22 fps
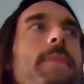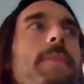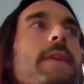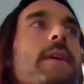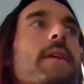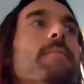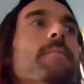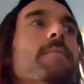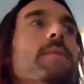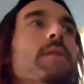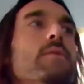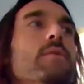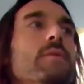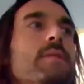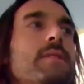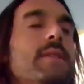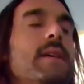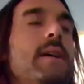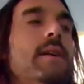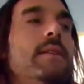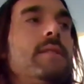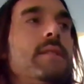Um, the immune
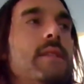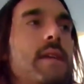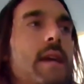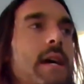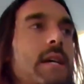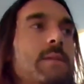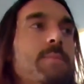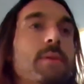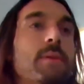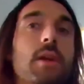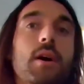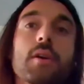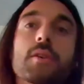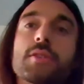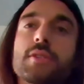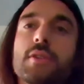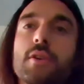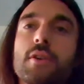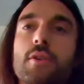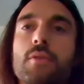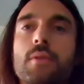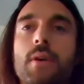cells, yes, but
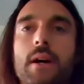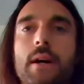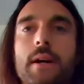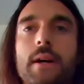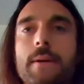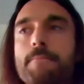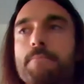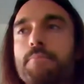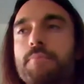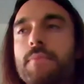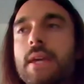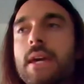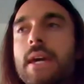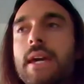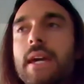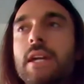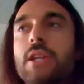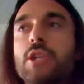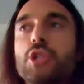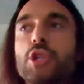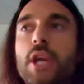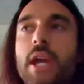also um
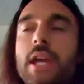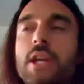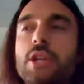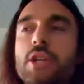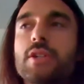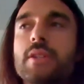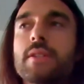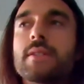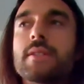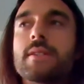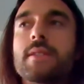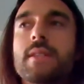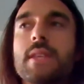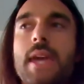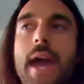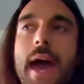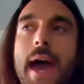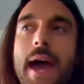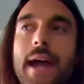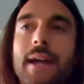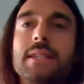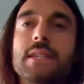it changes the
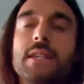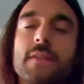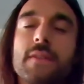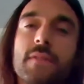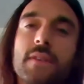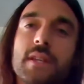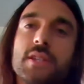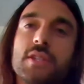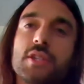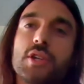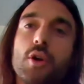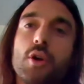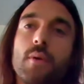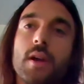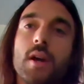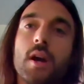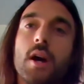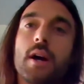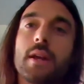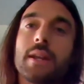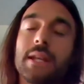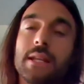activities going
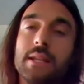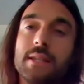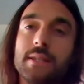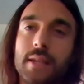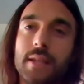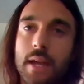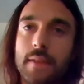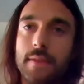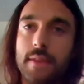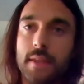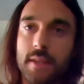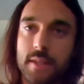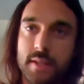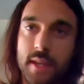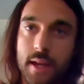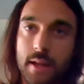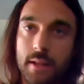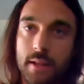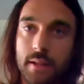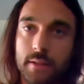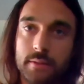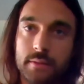on inside the
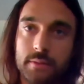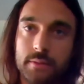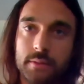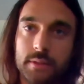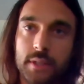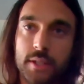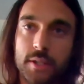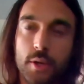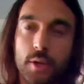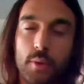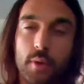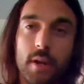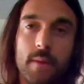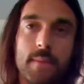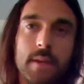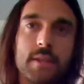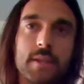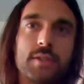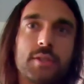cell. You know what I mean?